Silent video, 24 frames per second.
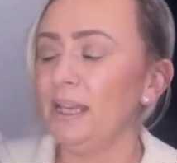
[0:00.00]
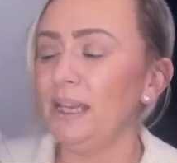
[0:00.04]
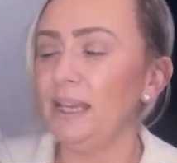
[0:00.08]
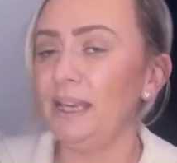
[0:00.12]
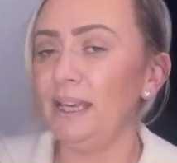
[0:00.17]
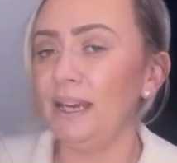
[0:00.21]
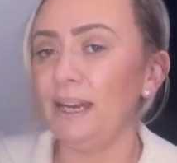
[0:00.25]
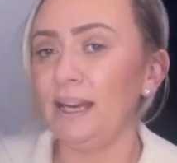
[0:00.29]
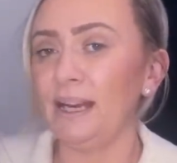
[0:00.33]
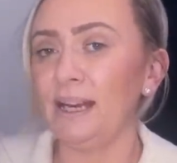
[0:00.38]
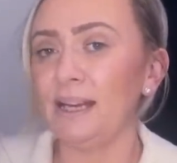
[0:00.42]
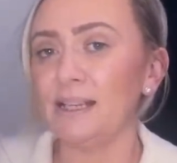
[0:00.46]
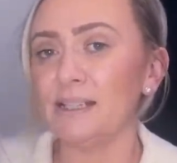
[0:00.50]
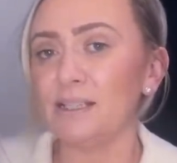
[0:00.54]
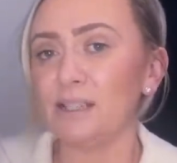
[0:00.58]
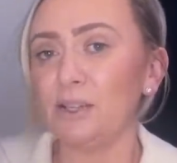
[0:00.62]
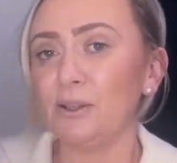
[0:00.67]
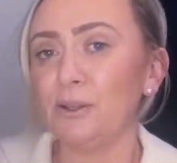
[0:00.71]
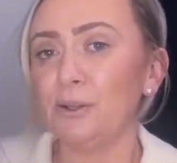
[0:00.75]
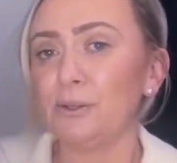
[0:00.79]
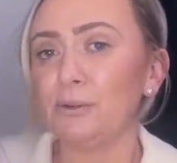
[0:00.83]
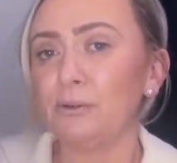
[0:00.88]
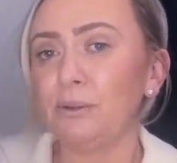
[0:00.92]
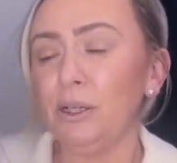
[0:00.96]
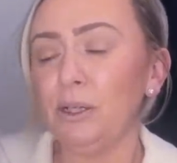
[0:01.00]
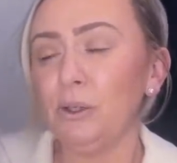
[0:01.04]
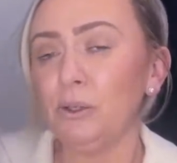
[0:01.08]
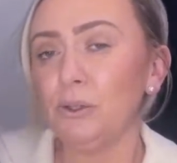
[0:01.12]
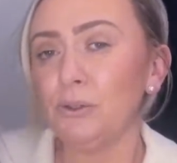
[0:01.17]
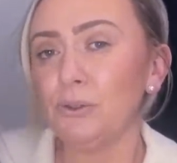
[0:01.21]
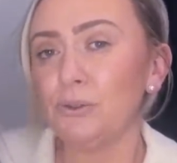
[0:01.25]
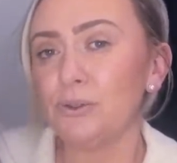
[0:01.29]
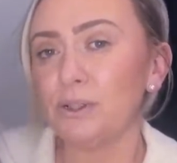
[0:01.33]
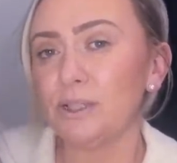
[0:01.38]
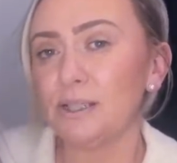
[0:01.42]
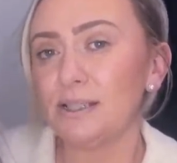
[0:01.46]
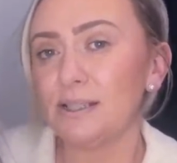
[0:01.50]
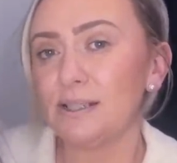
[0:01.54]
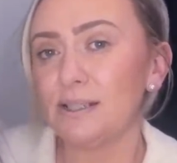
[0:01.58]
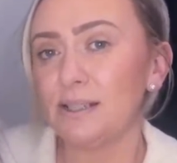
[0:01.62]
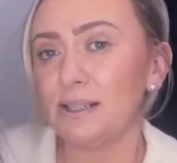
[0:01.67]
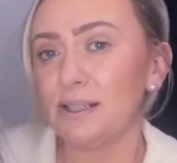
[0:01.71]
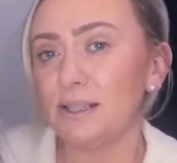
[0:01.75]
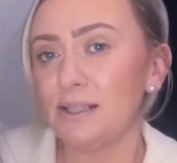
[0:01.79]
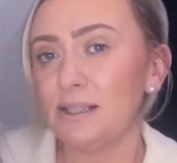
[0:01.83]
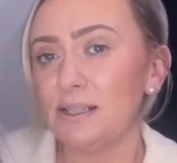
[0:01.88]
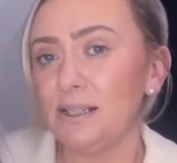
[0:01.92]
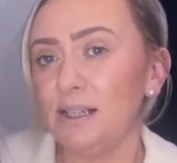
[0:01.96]
It has a
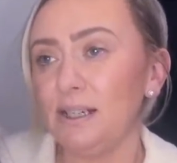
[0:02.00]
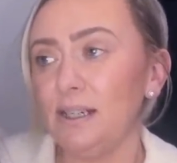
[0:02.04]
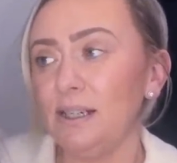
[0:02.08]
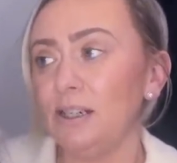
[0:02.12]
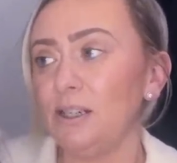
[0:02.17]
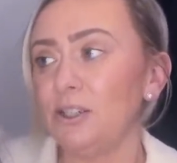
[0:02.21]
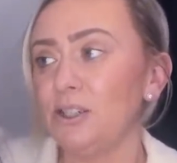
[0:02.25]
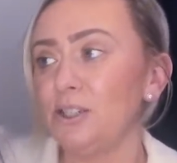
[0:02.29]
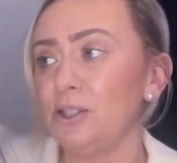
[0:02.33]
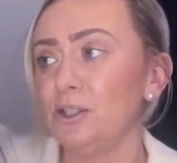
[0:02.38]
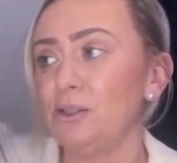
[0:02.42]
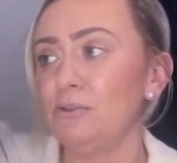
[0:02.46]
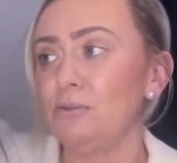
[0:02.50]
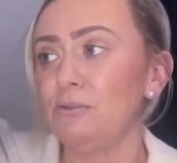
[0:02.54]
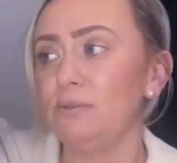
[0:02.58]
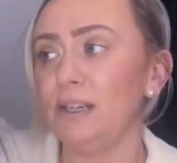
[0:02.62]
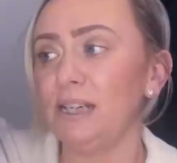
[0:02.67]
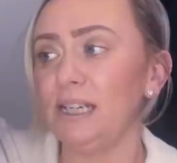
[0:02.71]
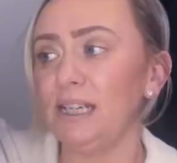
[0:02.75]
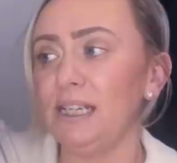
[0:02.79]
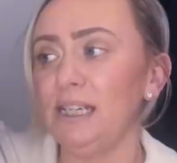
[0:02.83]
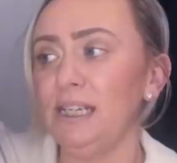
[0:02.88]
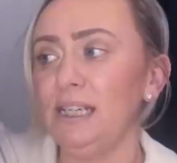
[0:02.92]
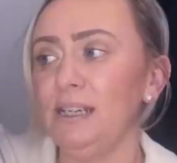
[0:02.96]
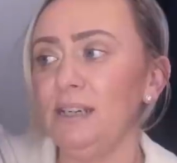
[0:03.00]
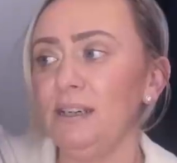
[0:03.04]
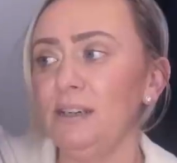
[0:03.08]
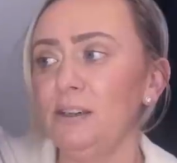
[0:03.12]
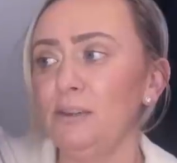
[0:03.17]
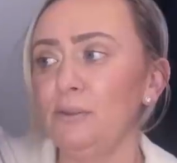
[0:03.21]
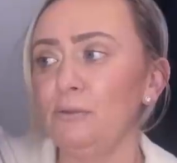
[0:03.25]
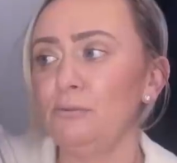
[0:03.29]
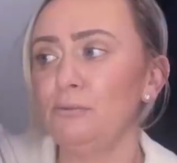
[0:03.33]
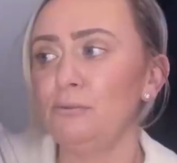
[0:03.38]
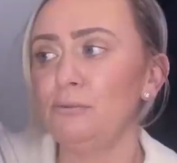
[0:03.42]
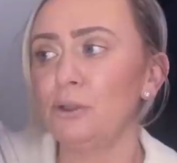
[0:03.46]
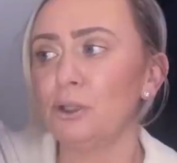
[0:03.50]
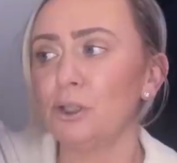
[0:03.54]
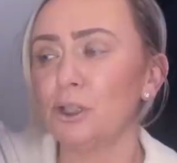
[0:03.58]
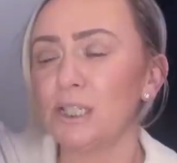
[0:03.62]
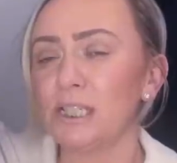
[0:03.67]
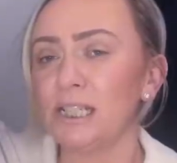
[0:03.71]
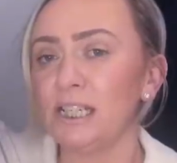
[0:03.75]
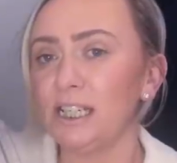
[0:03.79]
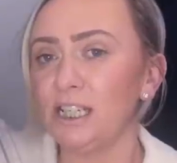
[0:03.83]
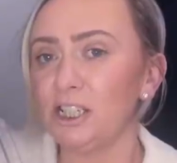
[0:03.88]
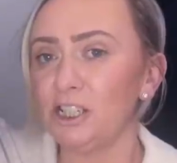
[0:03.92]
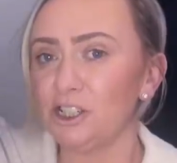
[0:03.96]
360 degree
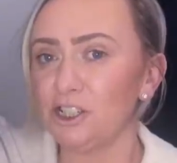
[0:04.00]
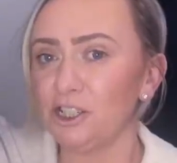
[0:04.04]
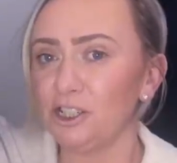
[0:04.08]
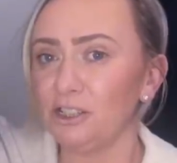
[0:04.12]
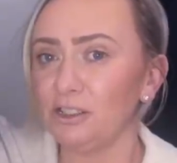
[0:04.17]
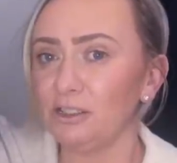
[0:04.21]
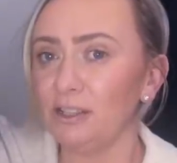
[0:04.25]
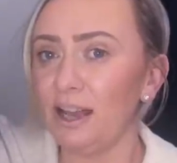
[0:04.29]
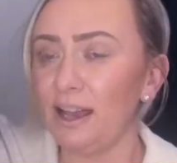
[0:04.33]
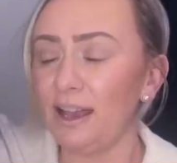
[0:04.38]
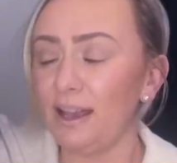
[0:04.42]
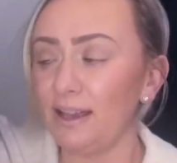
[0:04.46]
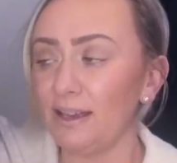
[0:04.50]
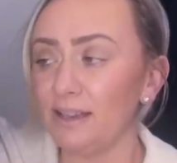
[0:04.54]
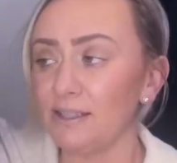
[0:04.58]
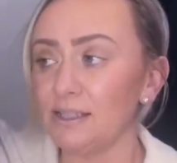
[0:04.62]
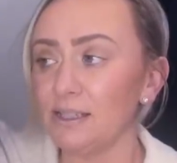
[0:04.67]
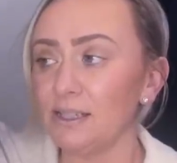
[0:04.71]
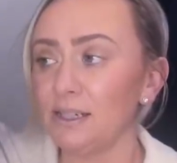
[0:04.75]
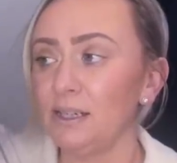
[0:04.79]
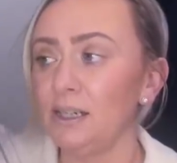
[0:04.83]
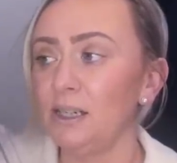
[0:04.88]
rotational head.